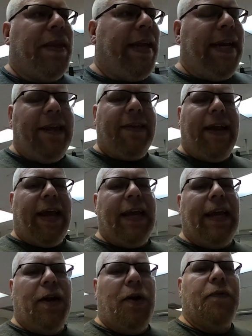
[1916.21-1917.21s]
anything I
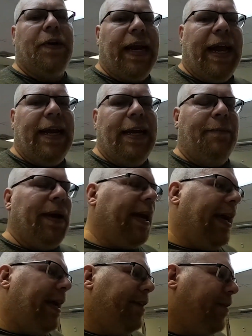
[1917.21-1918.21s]
can get over 90
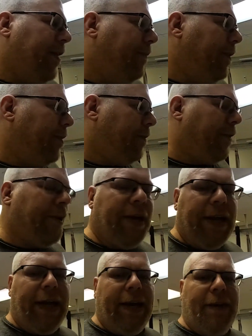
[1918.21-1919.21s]
mega hash off of those
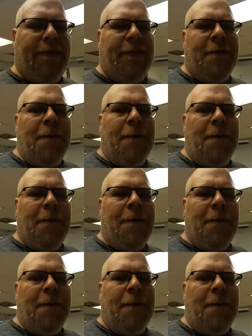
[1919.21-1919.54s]
3080s